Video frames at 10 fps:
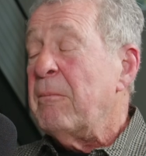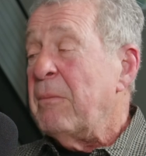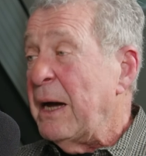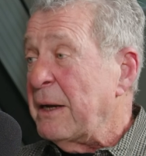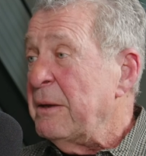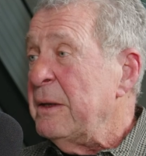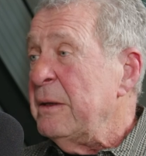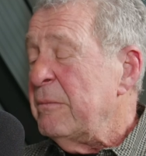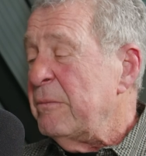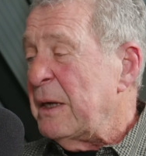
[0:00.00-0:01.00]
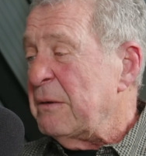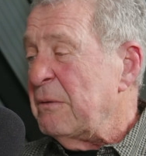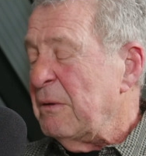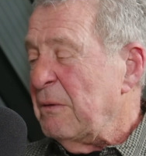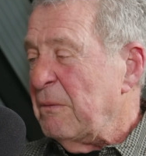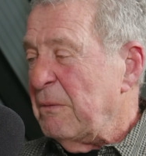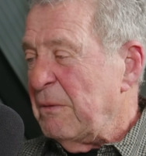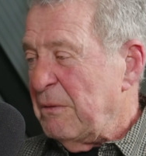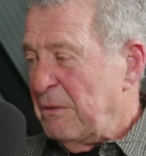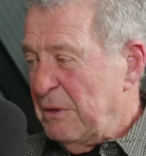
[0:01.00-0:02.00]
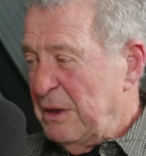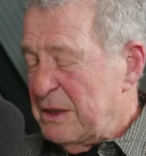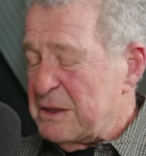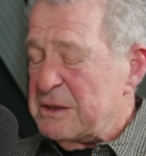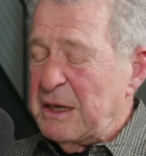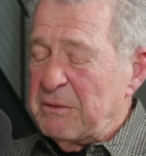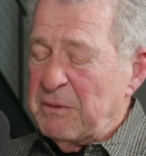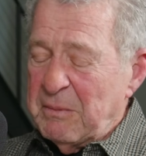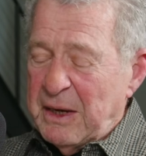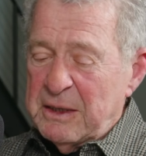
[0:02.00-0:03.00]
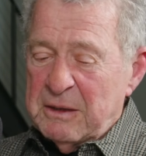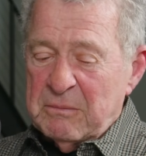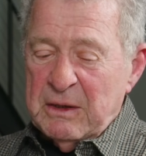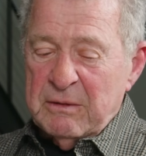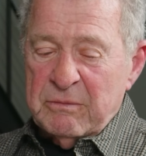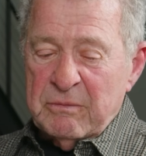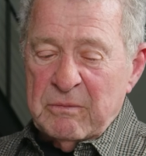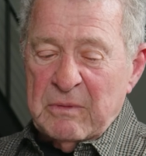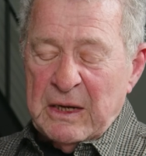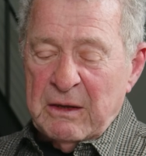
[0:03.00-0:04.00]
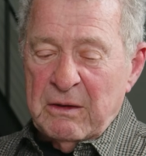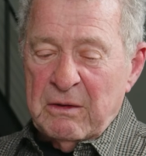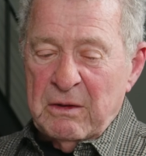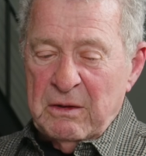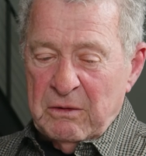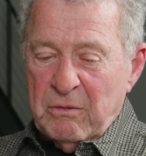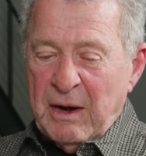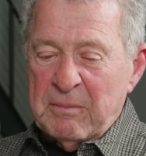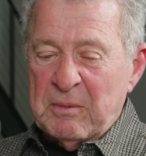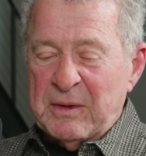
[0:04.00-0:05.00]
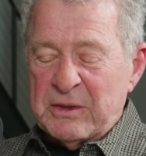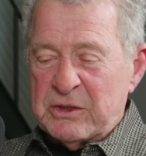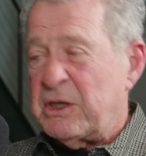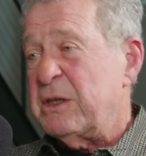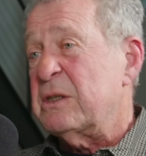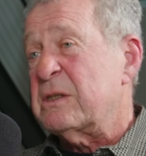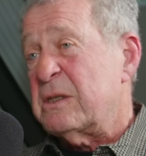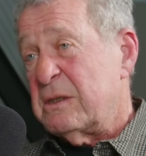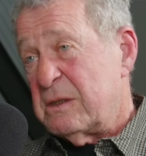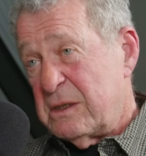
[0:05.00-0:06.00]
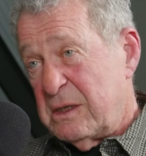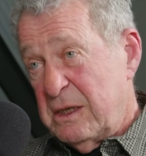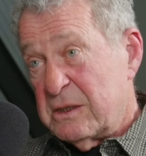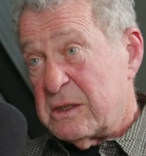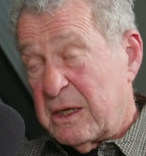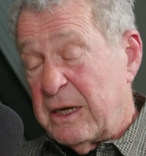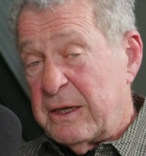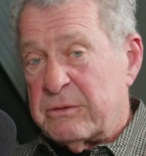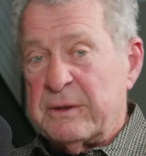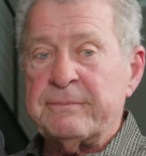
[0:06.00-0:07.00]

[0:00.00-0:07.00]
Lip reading: But But this is again reminding me of the gripe about the changes in psychiatry.